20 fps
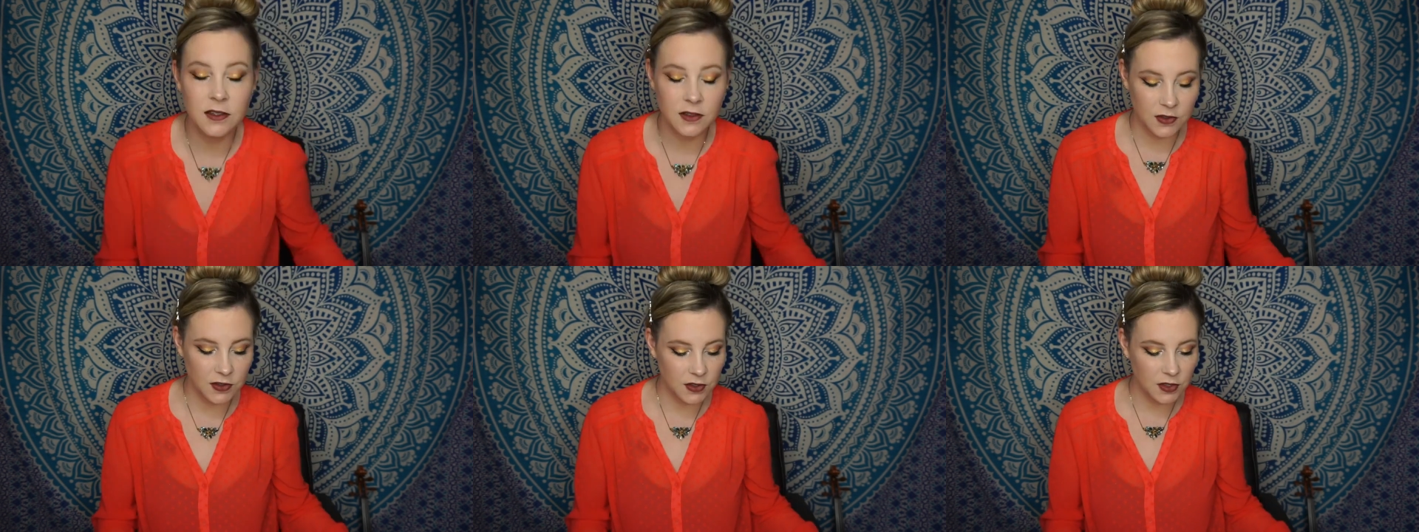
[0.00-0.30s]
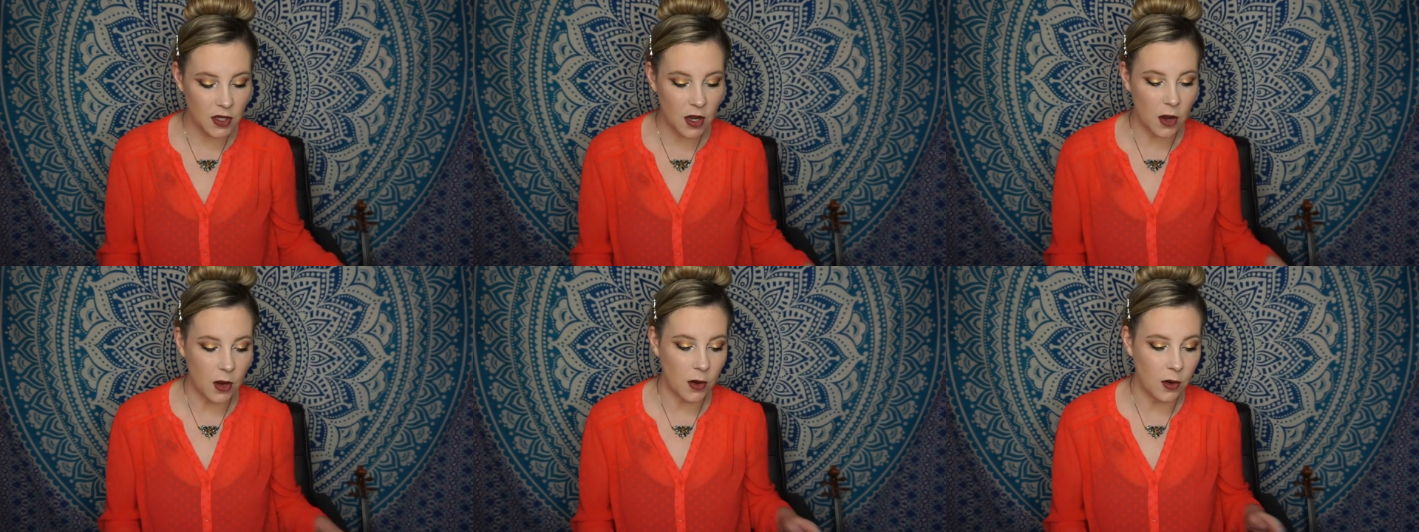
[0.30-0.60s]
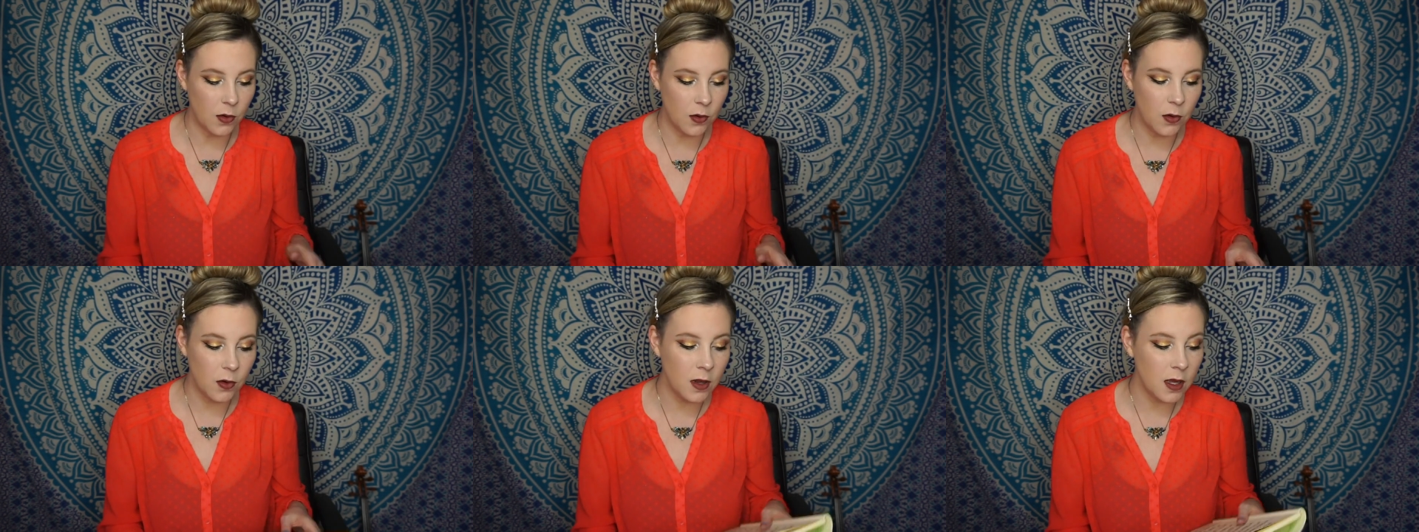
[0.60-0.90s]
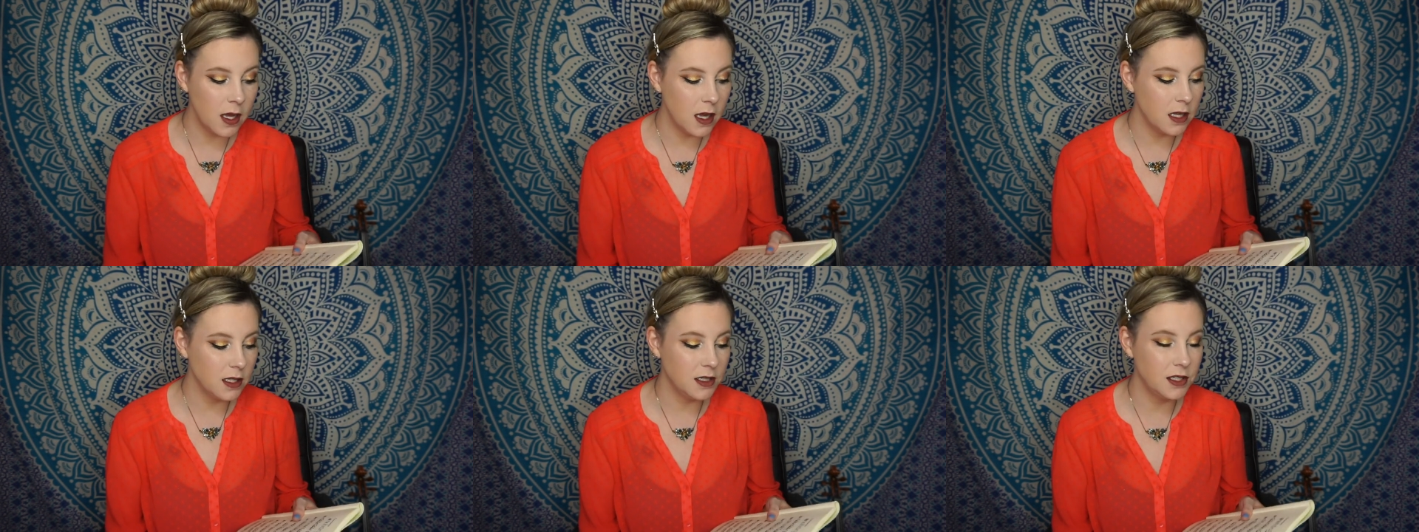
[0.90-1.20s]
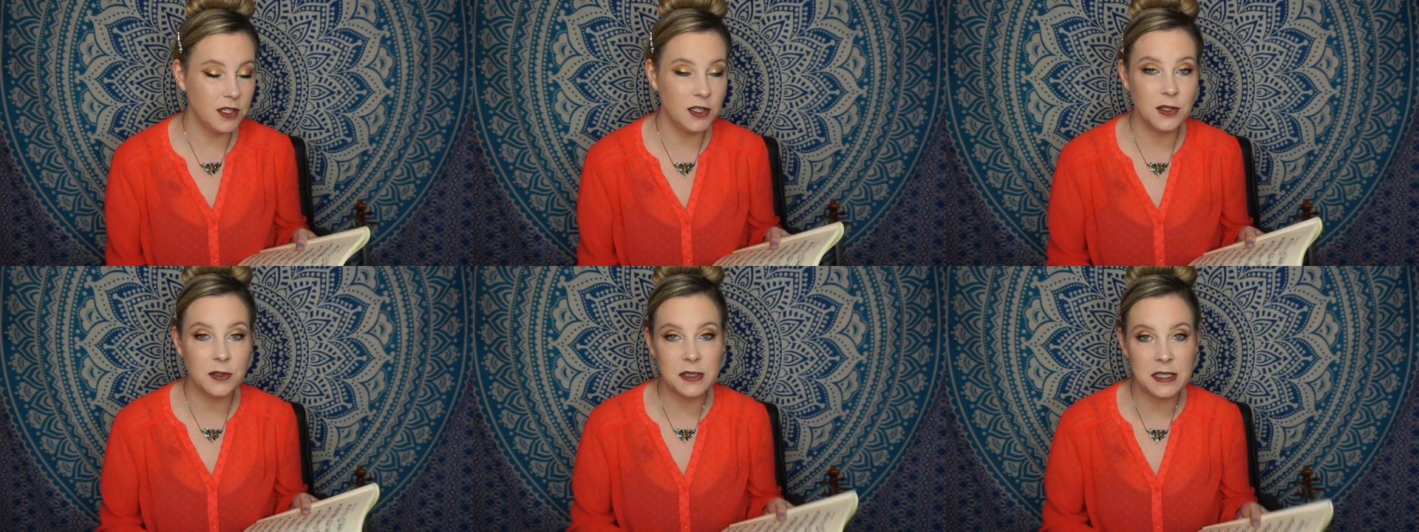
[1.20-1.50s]
So,
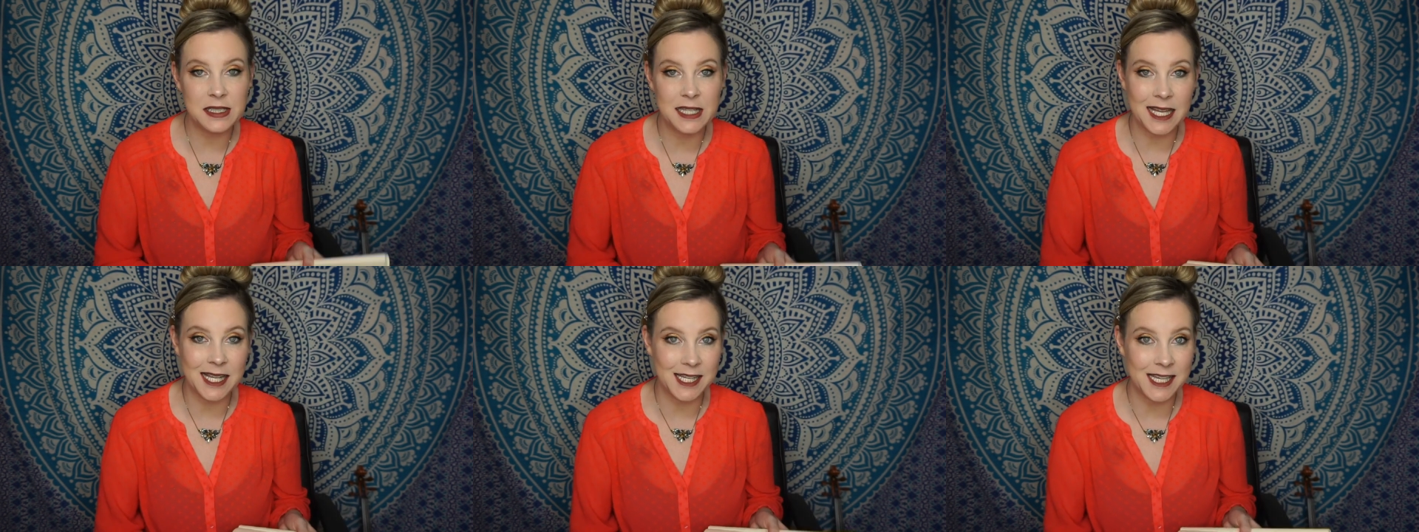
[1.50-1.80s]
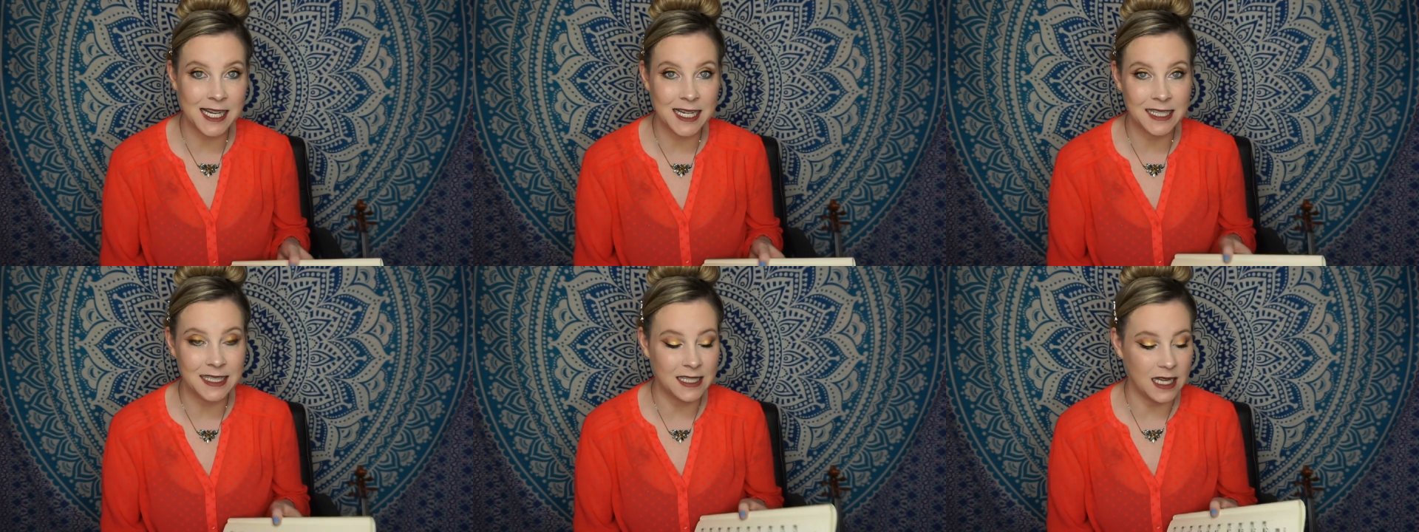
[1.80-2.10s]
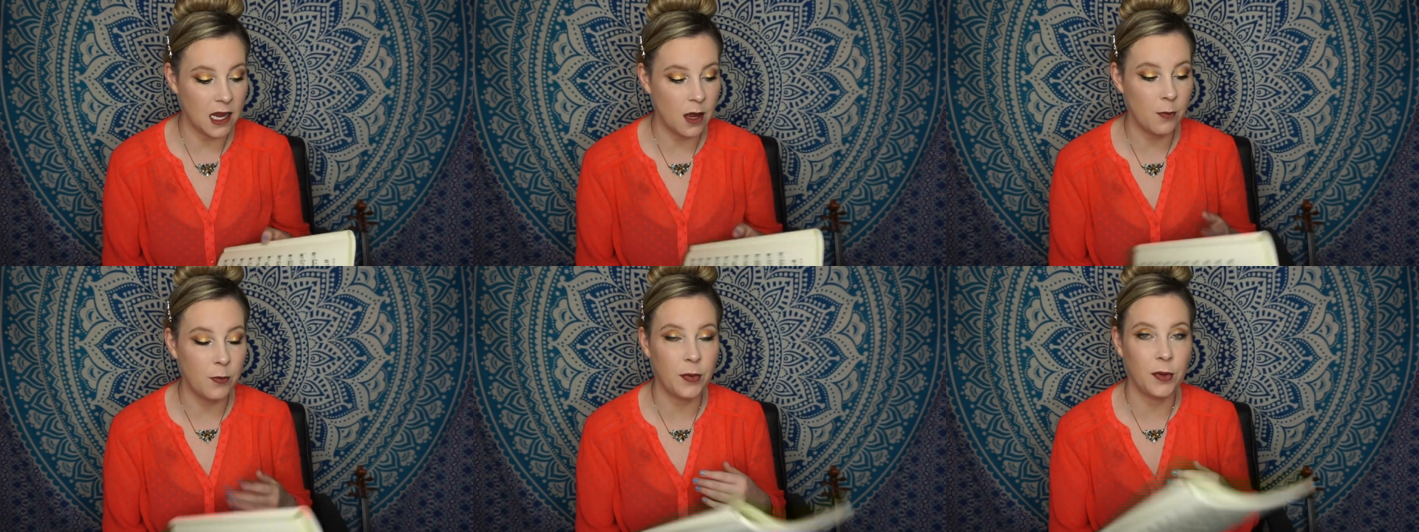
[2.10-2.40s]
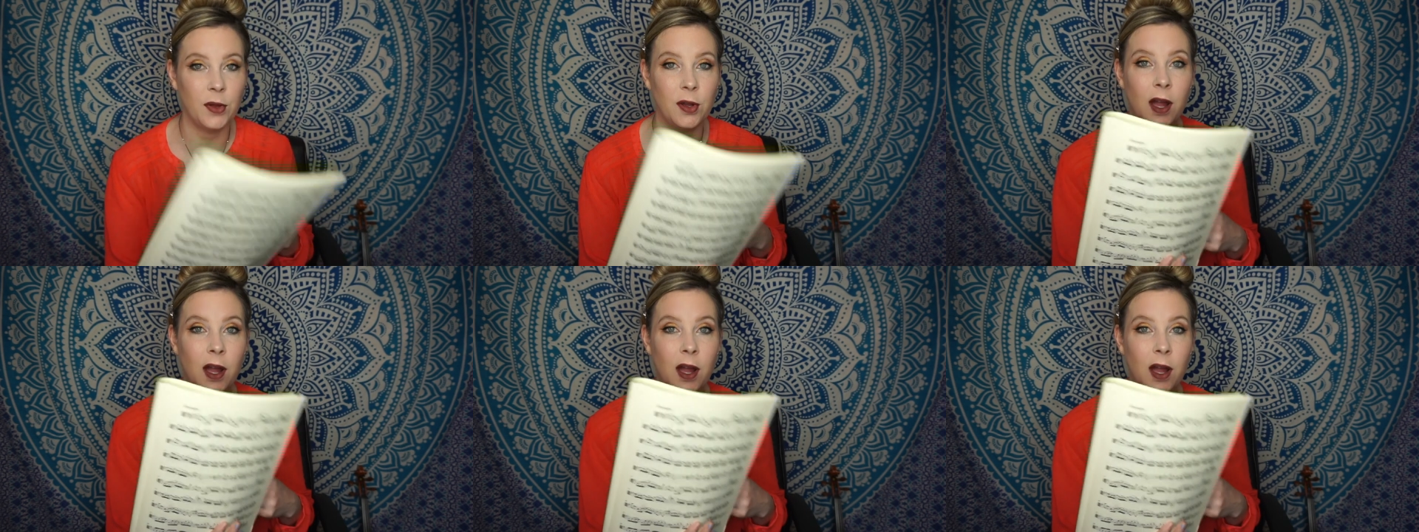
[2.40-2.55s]
to use this as an example,